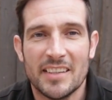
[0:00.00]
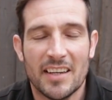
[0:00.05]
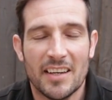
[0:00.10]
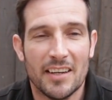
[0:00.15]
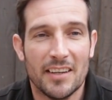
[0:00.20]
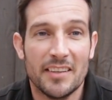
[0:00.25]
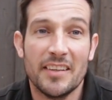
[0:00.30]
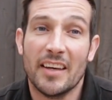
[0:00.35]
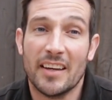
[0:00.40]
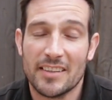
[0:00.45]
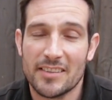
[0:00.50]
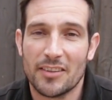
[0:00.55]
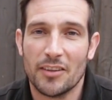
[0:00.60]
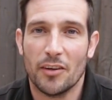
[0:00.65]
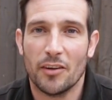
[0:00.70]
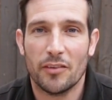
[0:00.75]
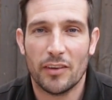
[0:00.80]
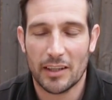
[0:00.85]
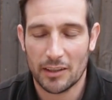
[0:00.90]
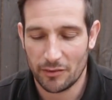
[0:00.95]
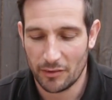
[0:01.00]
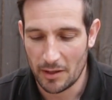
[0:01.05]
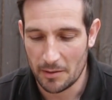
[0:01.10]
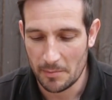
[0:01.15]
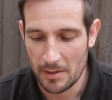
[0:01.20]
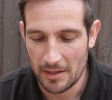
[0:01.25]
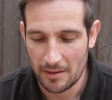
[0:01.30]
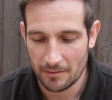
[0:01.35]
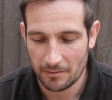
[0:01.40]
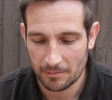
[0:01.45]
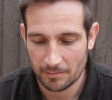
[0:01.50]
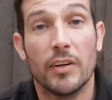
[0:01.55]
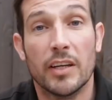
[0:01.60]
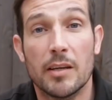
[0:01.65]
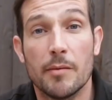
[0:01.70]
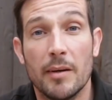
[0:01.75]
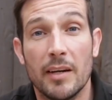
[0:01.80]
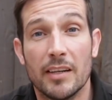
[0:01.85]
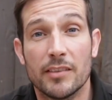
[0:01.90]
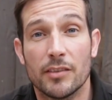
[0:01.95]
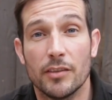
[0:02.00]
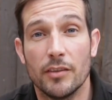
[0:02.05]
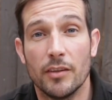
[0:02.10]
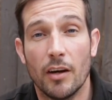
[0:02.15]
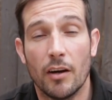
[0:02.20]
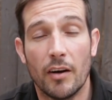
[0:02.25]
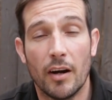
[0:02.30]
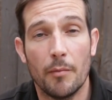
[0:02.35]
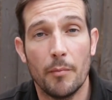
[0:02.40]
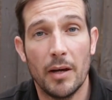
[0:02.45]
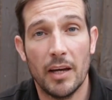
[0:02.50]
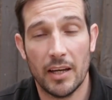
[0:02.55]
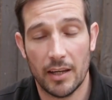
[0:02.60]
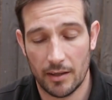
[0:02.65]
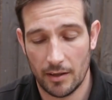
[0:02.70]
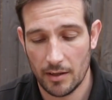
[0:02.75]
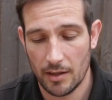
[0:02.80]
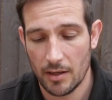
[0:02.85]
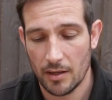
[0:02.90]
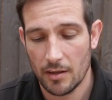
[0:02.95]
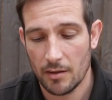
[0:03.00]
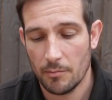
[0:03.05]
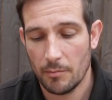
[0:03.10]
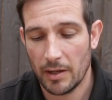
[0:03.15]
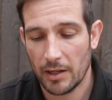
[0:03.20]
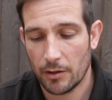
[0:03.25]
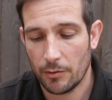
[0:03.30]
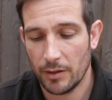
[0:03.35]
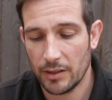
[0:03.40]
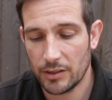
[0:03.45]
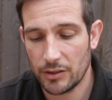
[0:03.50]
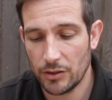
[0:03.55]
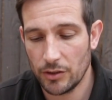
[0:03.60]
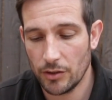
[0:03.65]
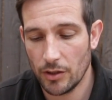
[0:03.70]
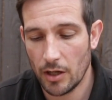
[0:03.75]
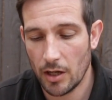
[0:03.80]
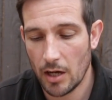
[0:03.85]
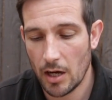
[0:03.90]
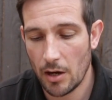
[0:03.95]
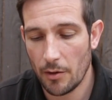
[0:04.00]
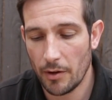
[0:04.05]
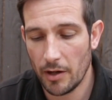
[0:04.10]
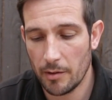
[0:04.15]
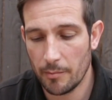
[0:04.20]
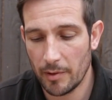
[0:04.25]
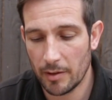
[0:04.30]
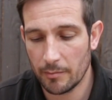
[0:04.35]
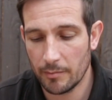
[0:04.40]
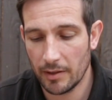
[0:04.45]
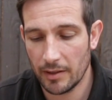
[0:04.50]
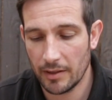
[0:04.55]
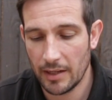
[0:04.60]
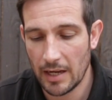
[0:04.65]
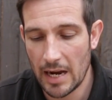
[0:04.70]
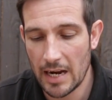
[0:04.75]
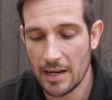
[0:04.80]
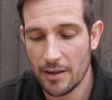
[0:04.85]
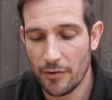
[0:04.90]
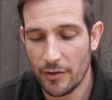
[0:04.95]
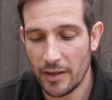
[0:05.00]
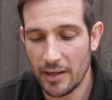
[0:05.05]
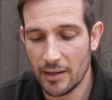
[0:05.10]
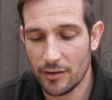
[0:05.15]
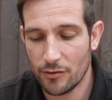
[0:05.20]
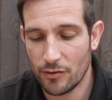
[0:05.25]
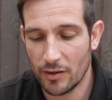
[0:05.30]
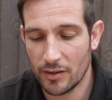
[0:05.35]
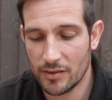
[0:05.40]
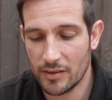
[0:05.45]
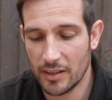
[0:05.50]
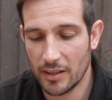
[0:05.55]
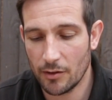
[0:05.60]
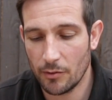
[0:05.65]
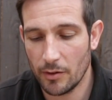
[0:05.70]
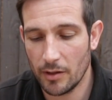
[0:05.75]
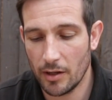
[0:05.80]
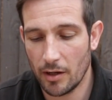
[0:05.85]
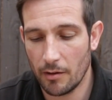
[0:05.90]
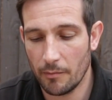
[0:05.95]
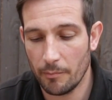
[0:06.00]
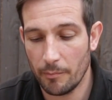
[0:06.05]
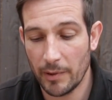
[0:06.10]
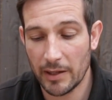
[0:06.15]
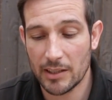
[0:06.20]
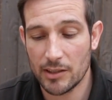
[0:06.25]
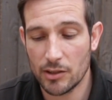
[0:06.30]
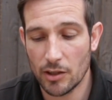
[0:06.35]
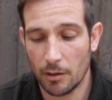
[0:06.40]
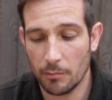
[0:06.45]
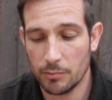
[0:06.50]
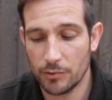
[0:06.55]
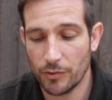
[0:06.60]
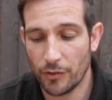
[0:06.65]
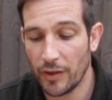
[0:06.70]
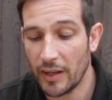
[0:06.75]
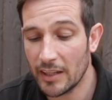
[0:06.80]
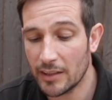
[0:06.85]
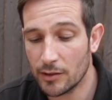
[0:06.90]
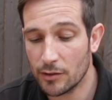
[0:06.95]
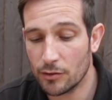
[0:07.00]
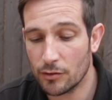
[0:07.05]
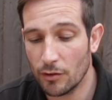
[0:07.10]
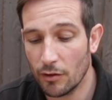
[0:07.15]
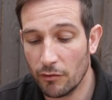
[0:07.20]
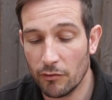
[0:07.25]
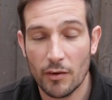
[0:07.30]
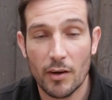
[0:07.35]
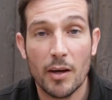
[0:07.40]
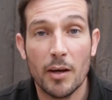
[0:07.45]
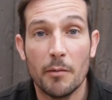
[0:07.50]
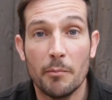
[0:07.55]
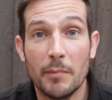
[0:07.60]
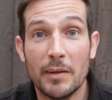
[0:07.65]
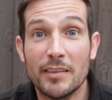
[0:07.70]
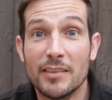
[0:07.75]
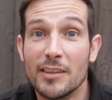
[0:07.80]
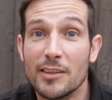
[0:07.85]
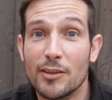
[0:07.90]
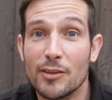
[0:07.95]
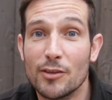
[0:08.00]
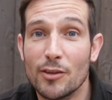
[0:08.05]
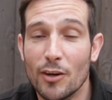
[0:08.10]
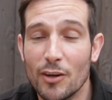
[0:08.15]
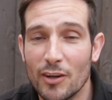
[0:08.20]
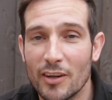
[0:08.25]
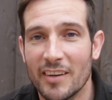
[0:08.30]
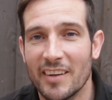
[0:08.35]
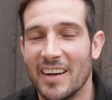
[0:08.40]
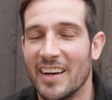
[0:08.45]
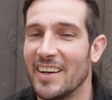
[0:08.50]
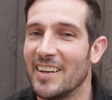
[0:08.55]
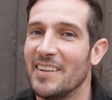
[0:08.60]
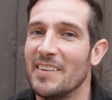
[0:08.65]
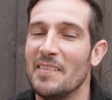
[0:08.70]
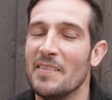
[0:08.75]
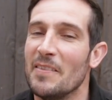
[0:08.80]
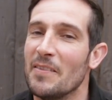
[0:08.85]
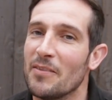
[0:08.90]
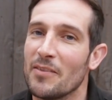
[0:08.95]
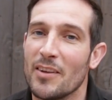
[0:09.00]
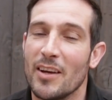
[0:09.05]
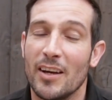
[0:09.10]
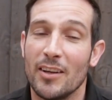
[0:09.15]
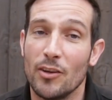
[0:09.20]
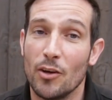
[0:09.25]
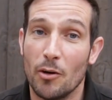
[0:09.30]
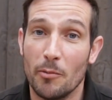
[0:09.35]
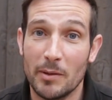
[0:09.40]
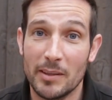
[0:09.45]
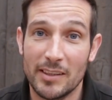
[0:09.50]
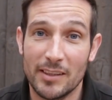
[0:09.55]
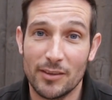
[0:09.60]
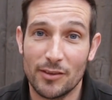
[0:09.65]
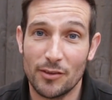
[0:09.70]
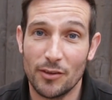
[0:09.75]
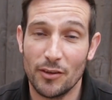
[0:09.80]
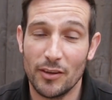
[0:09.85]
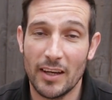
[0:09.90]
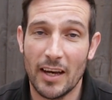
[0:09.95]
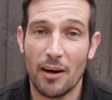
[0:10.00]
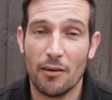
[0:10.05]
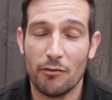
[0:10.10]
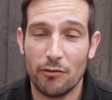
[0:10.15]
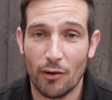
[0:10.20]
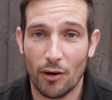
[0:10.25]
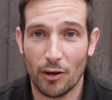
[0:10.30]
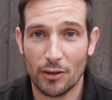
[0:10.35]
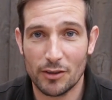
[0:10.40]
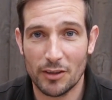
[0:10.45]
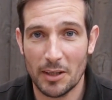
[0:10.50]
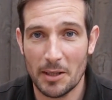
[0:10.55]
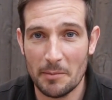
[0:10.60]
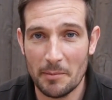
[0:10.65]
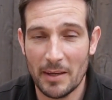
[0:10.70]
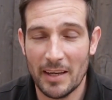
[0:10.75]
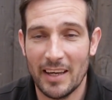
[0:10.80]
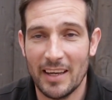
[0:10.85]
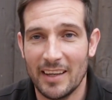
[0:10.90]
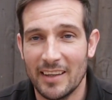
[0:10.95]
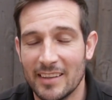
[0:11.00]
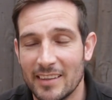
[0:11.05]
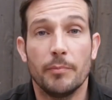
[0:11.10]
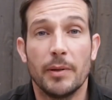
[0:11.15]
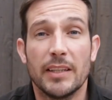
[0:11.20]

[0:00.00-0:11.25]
Yeah, so thanks for that, mate. Ricky Mason, all right, mate. My question, how are you, big man? Anything interesting going on? Big jobs, theatre stuff, Mrs. Stu? No Mrs. Stu yet, unfortunately, mate.